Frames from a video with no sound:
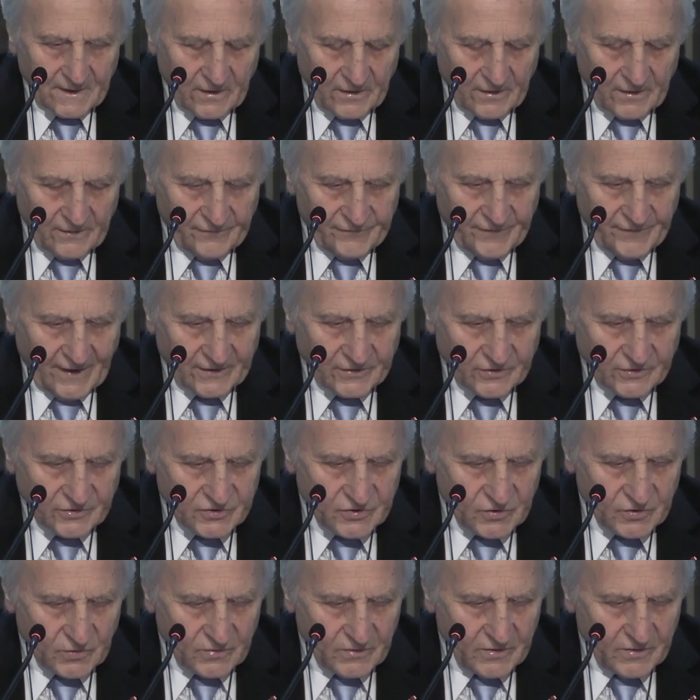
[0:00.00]

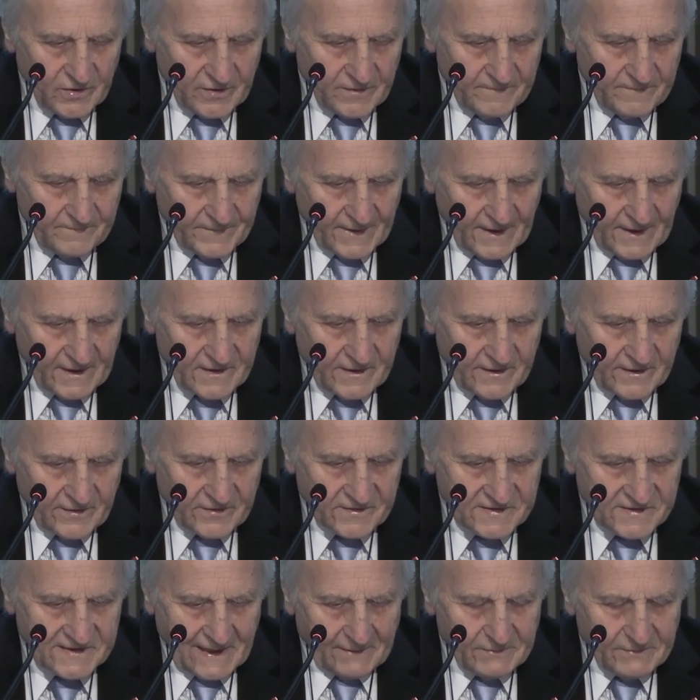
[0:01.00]
financial
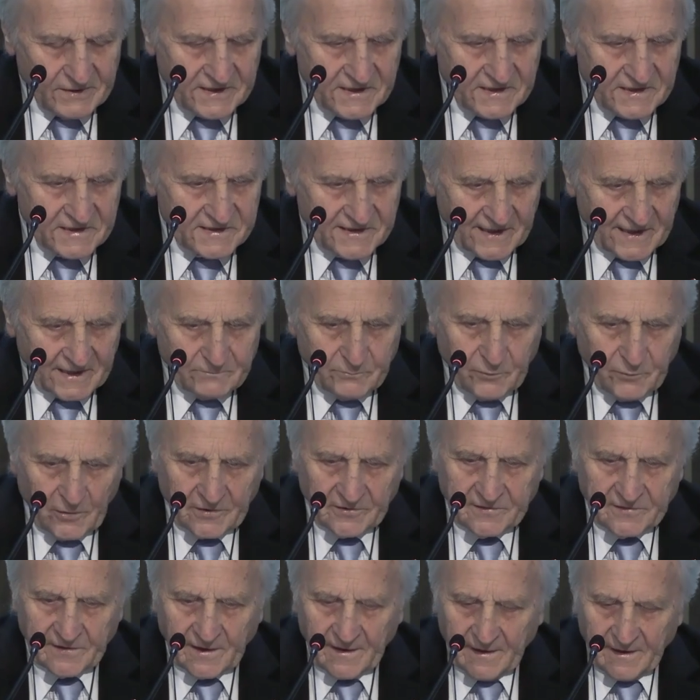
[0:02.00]
stability
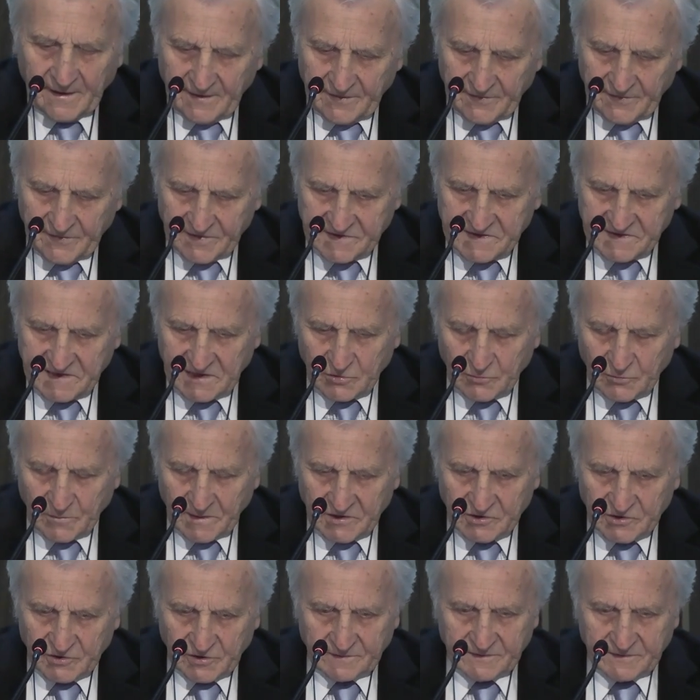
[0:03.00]
standpoint, the
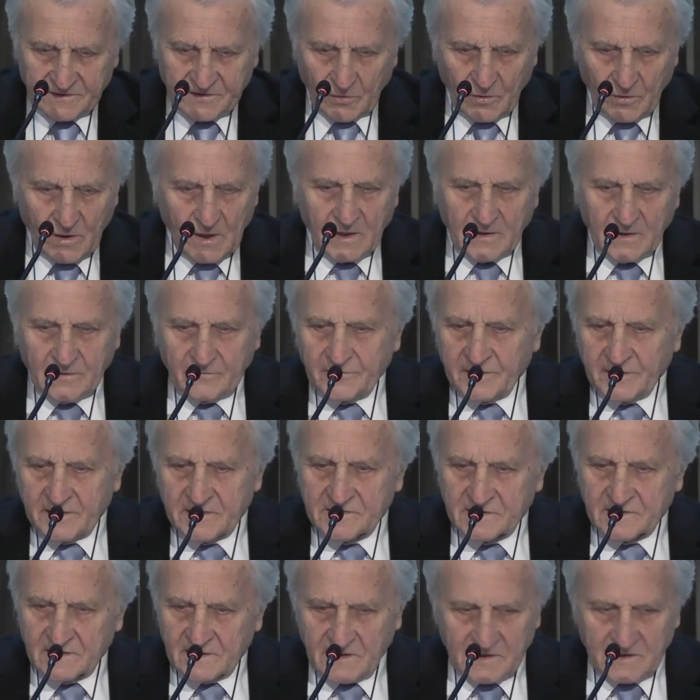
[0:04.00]
situation. So
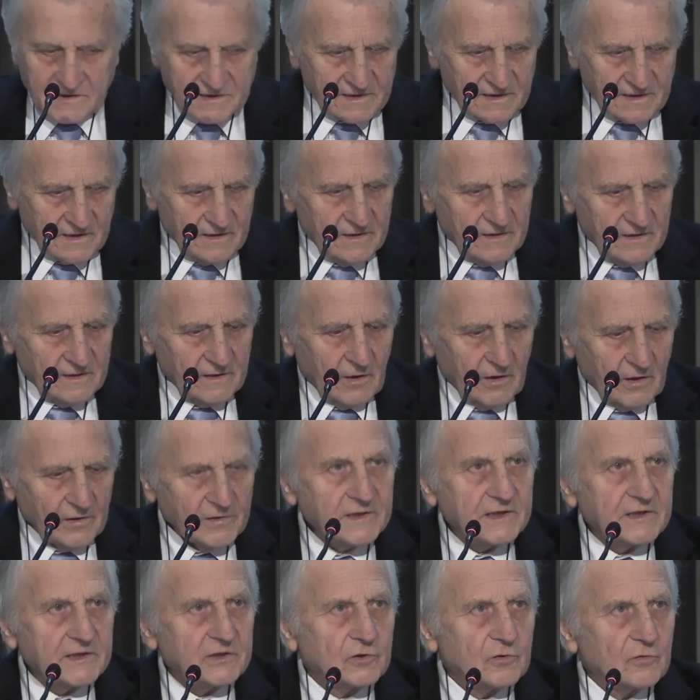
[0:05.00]
this is
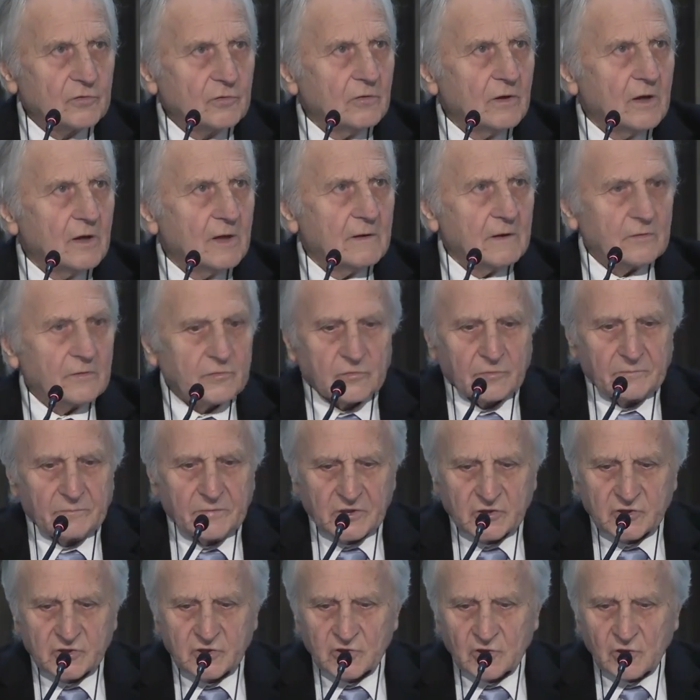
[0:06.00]
only to be
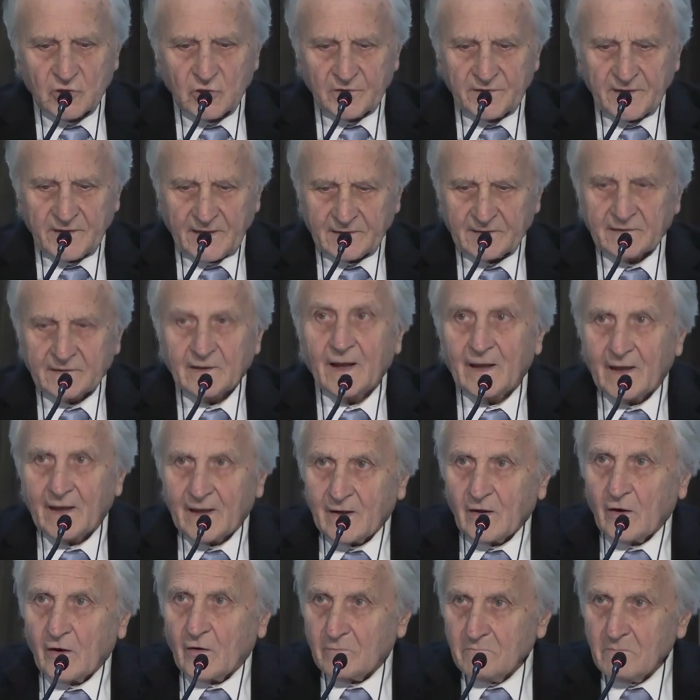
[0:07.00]
sure that
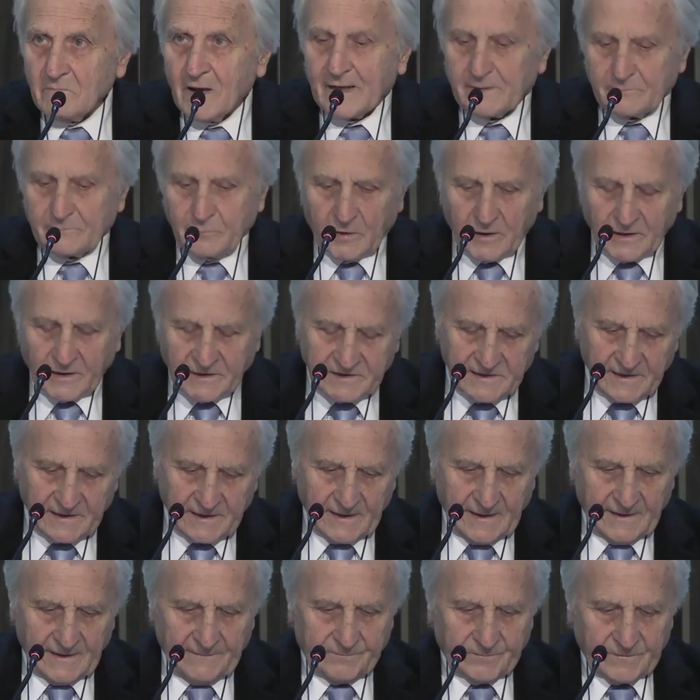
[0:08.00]
on my part,
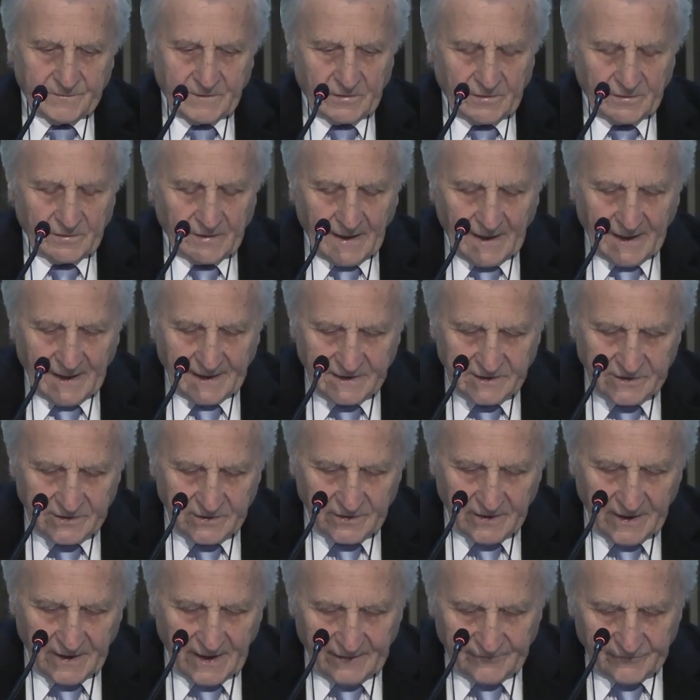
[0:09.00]
I
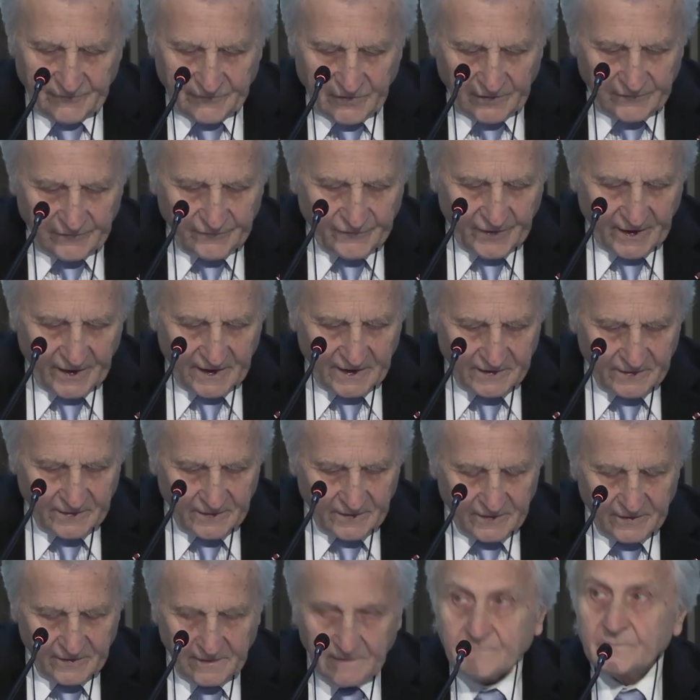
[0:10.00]
have conveyed
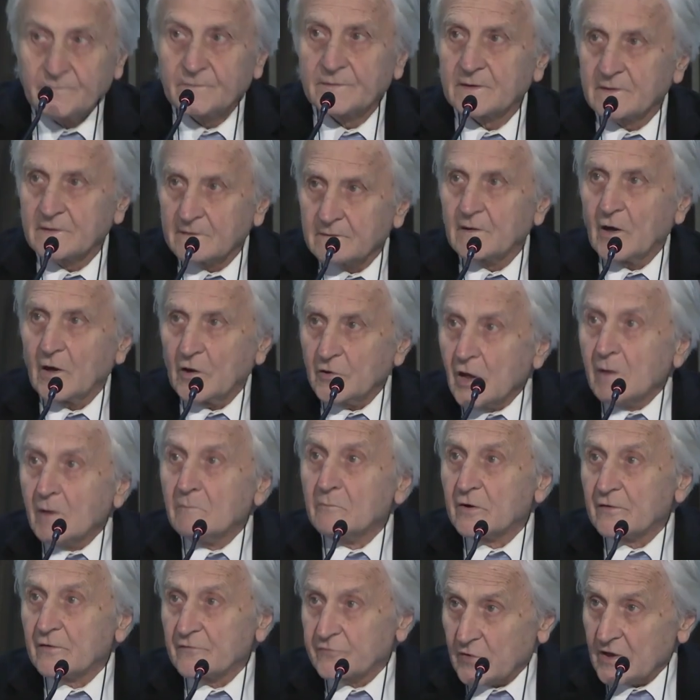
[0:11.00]
a number
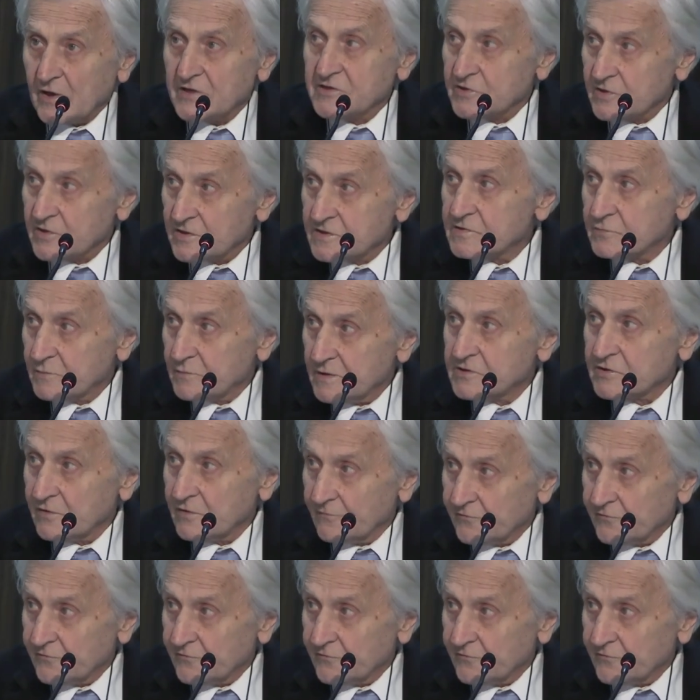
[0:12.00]
of questions, which of